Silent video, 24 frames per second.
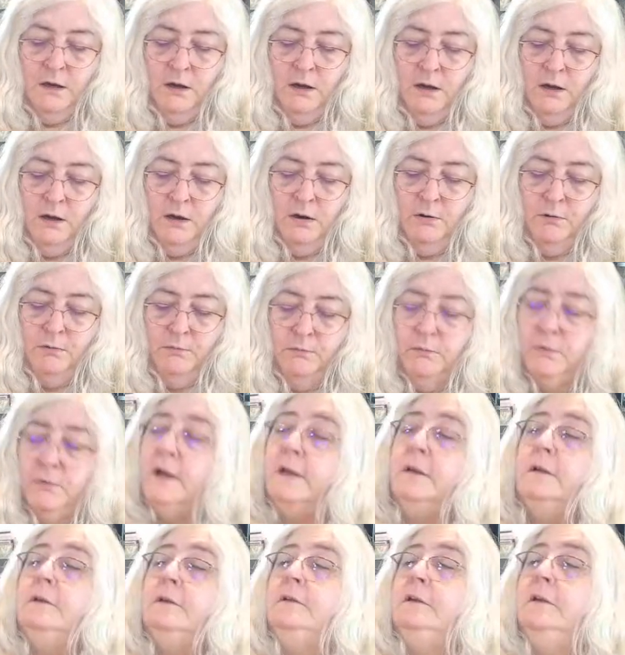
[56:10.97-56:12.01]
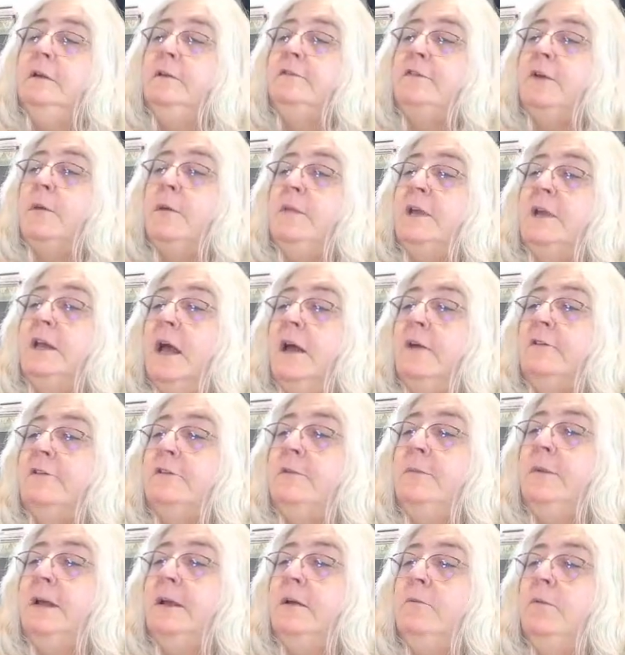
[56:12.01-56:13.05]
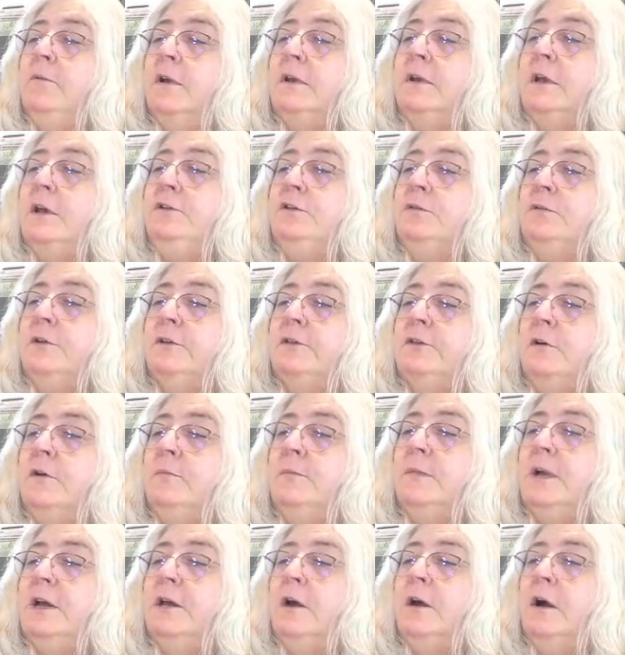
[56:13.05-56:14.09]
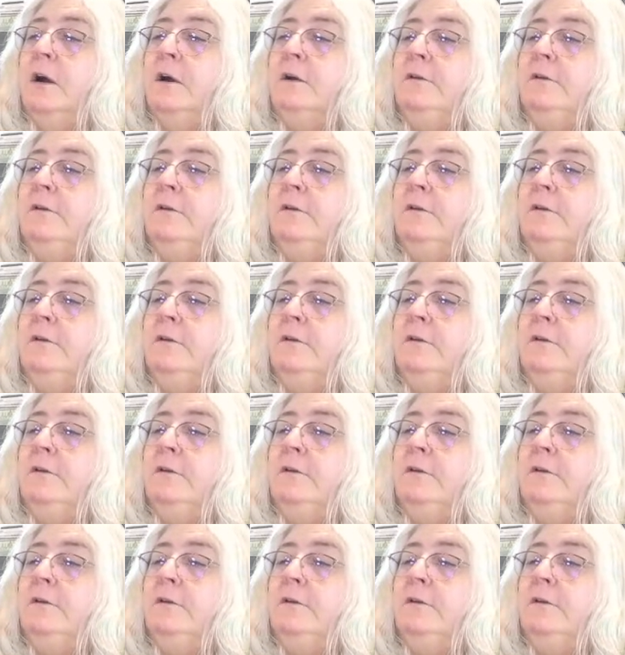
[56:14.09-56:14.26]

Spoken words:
Oh, what? Somebody asked me what I do with all my cards?